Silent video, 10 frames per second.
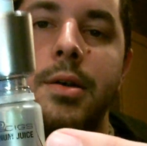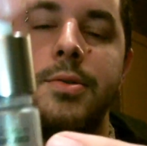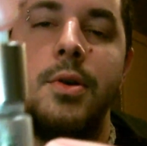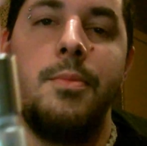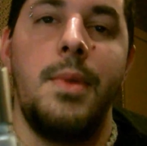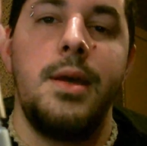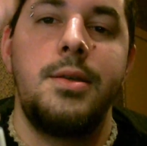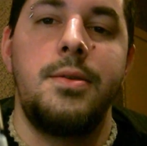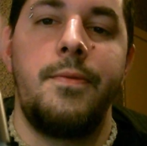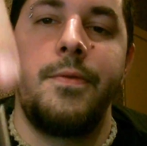uh, so it
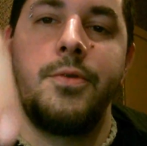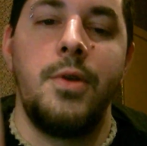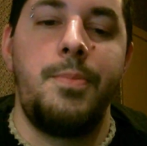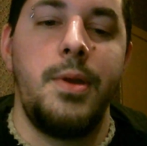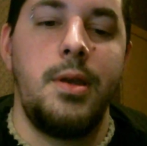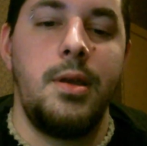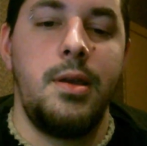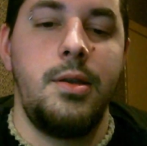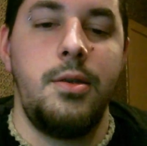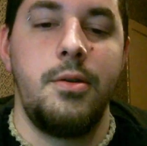makes for dripping
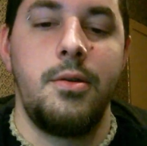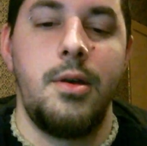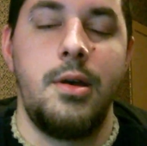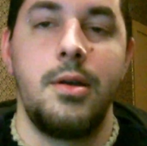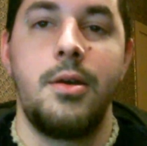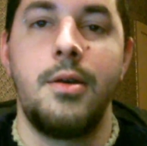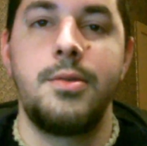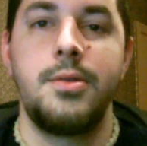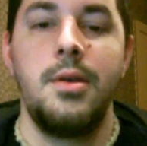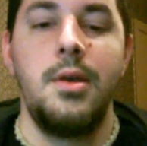into your uh,
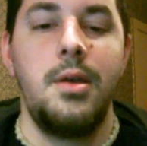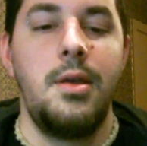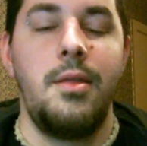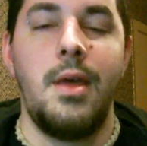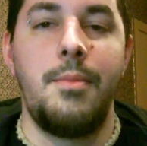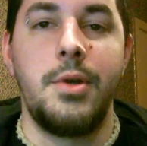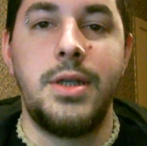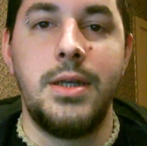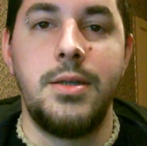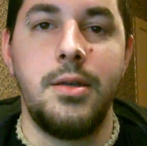carts that
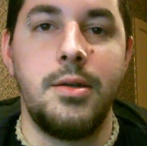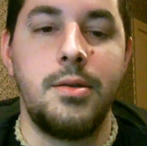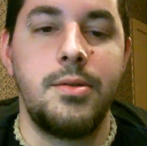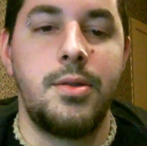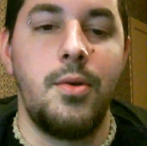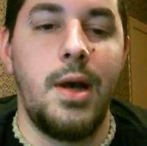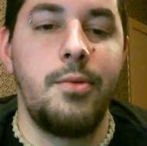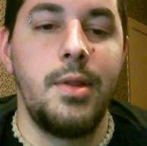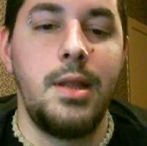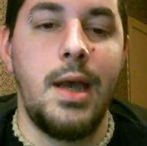much easier. So I
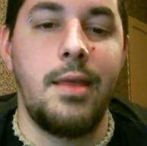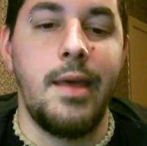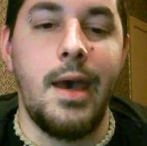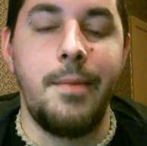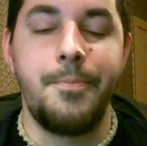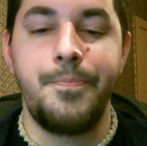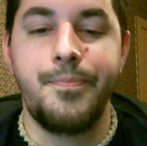really like that.